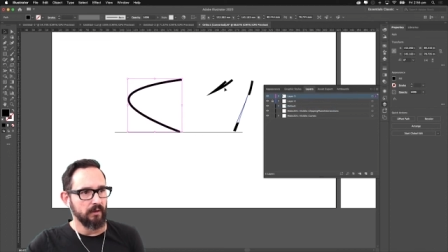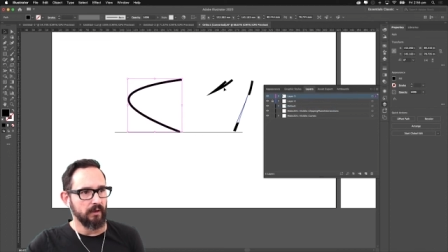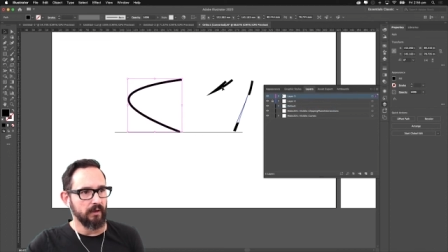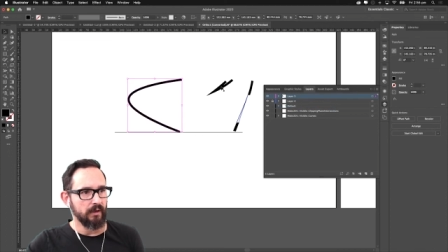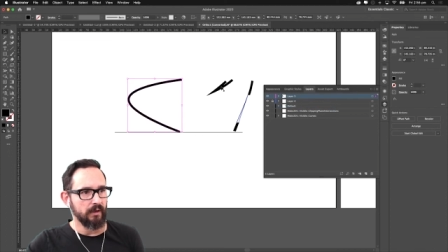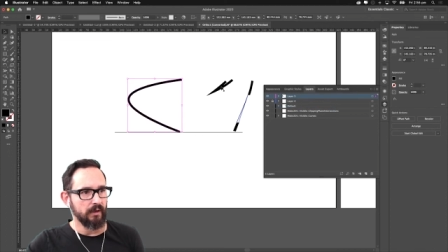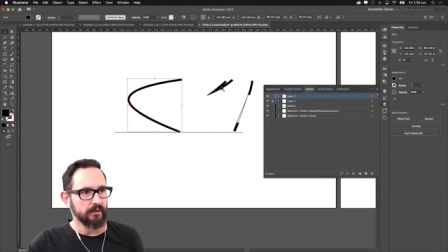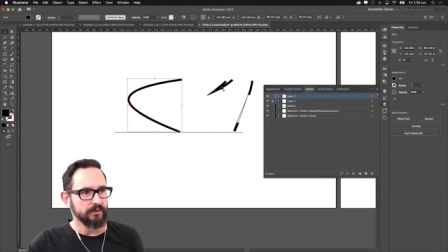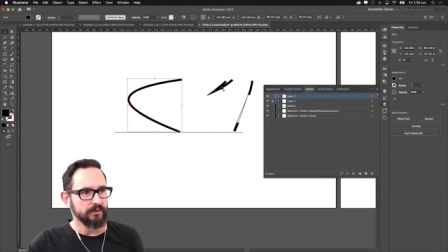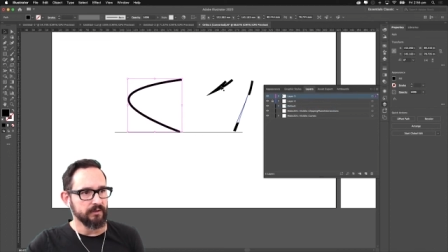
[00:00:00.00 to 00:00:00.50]

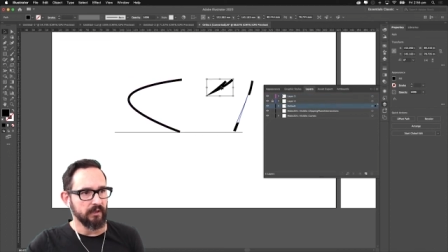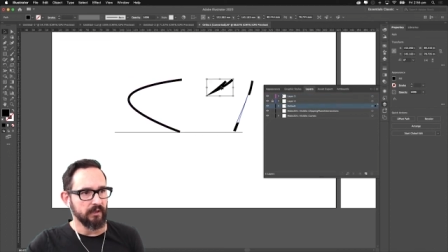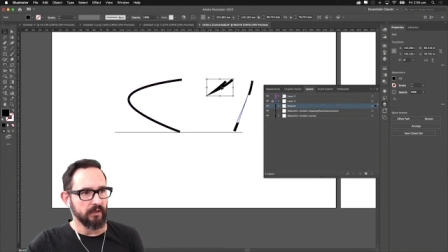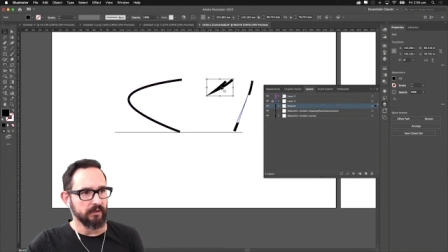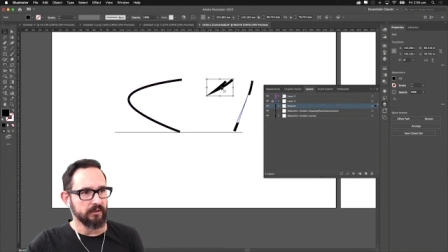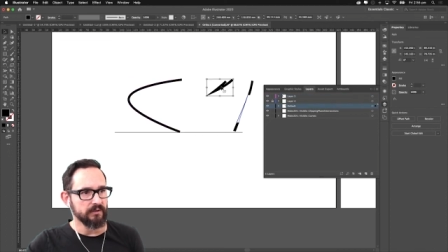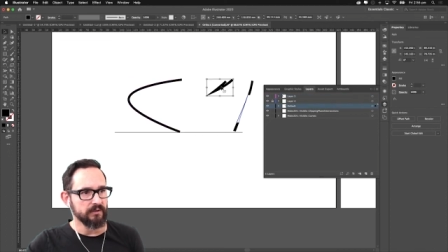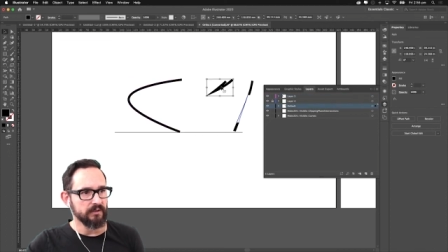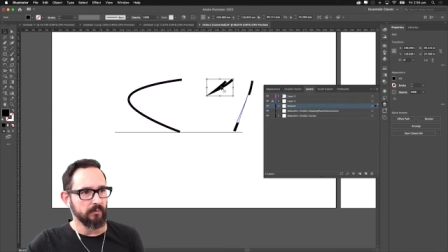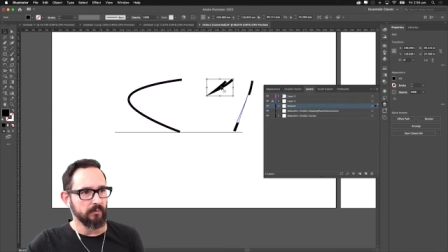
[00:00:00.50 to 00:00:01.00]
and
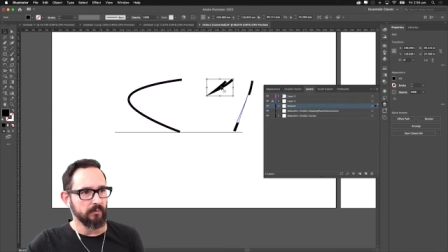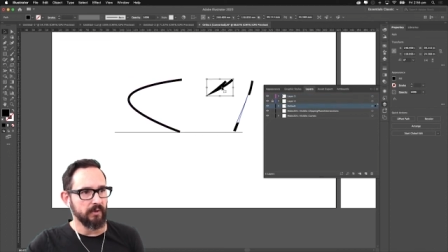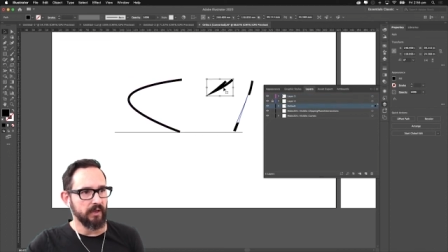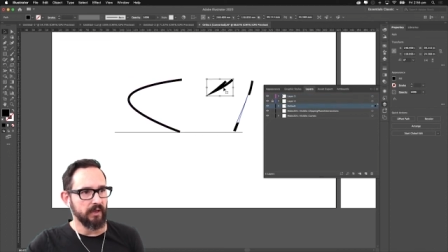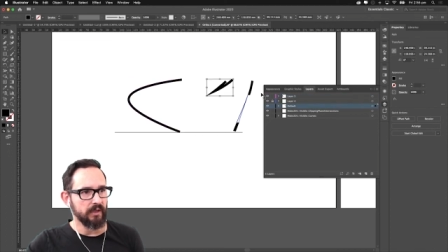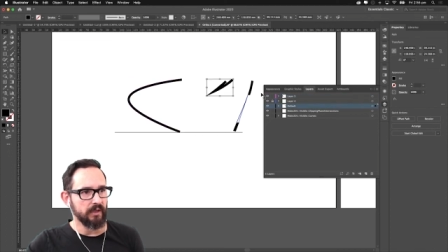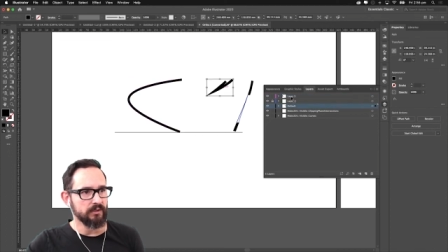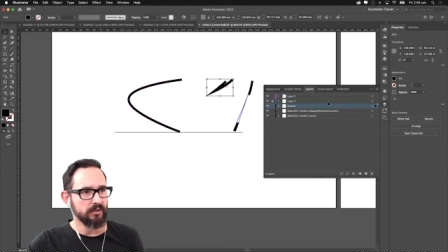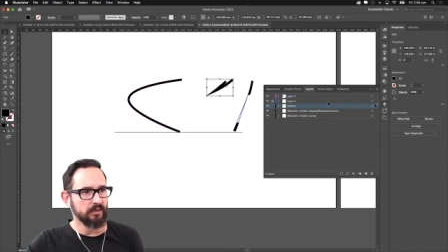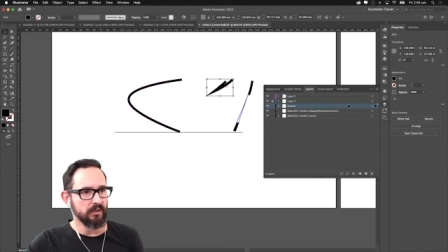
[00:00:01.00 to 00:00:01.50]
select the same
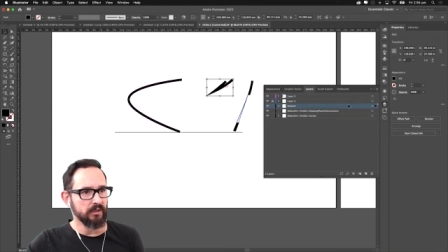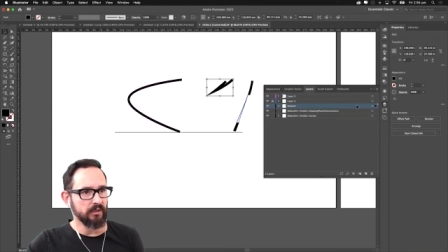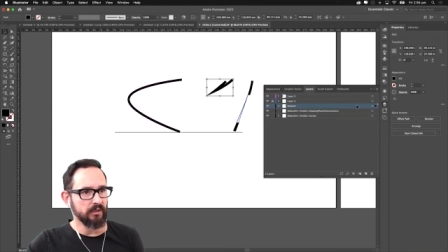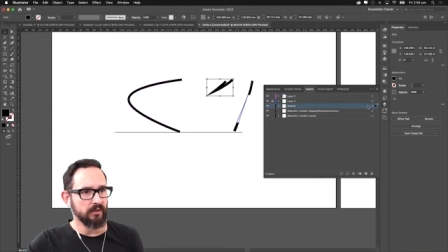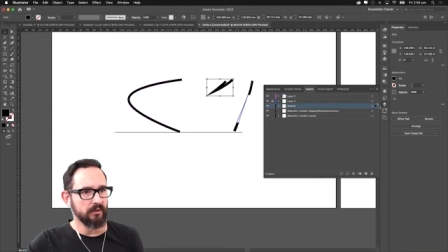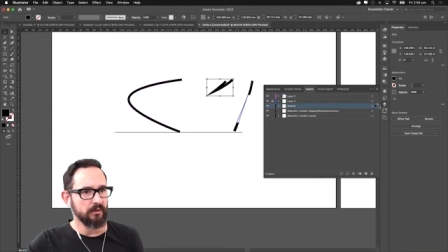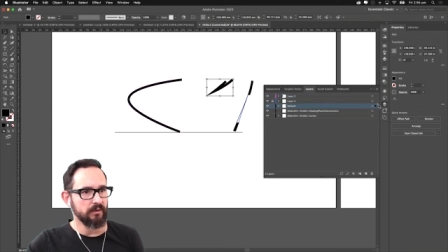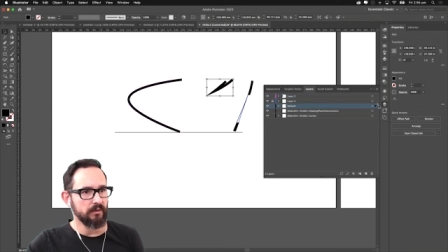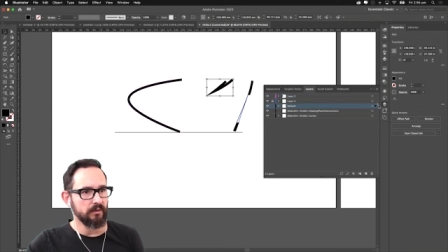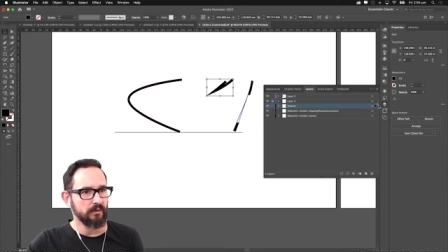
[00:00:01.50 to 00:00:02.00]
hatch
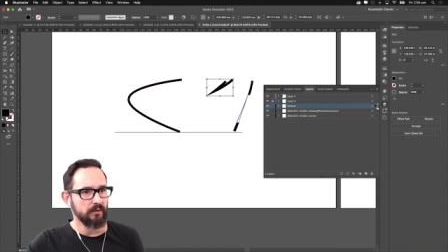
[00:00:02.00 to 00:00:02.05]
here,